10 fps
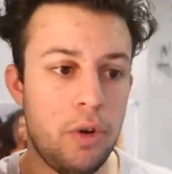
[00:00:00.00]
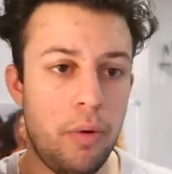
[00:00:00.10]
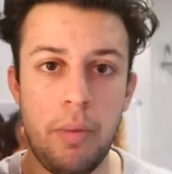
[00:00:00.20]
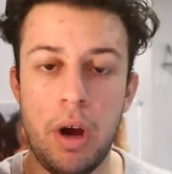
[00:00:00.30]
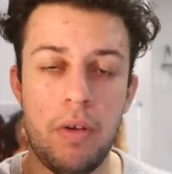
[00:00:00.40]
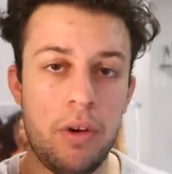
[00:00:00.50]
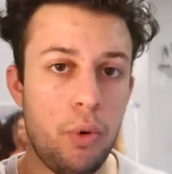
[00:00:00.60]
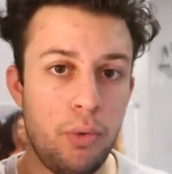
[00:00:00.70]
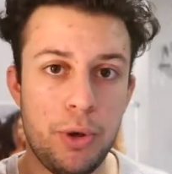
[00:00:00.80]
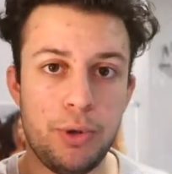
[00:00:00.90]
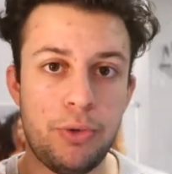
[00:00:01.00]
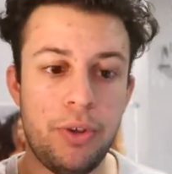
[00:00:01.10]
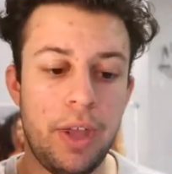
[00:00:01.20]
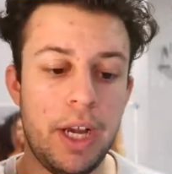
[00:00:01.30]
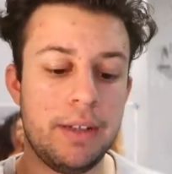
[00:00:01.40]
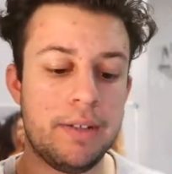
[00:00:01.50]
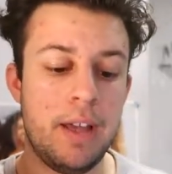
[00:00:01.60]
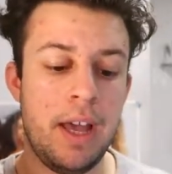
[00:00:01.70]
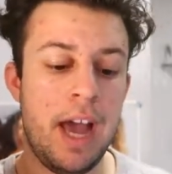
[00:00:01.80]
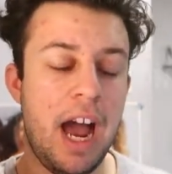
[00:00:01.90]
non-binary, all those sorts of things,
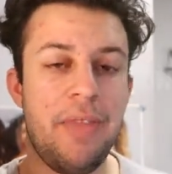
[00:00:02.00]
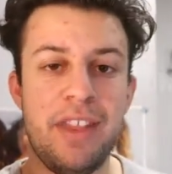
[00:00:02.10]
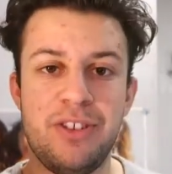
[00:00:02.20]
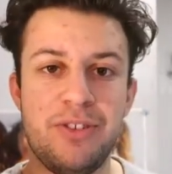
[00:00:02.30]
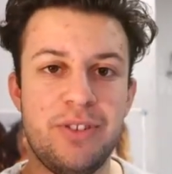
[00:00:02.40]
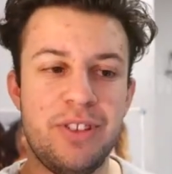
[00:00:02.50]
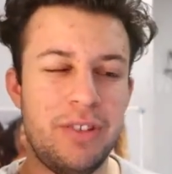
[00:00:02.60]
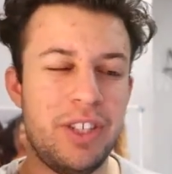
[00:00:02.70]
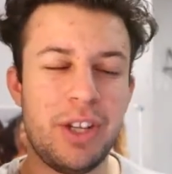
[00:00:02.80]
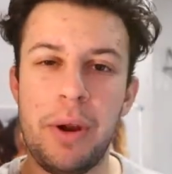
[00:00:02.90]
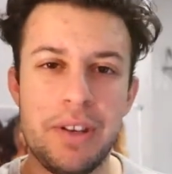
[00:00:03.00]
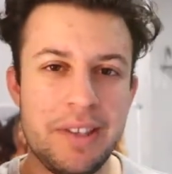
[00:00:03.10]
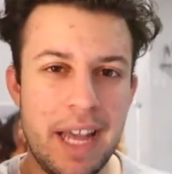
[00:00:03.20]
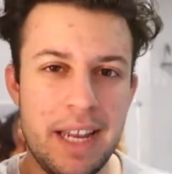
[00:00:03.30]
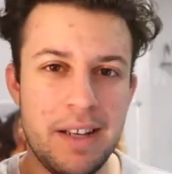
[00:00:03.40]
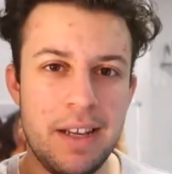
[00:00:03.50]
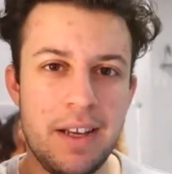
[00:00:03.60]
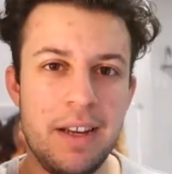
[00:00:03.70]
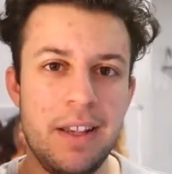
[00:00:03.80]
and they don't understand it.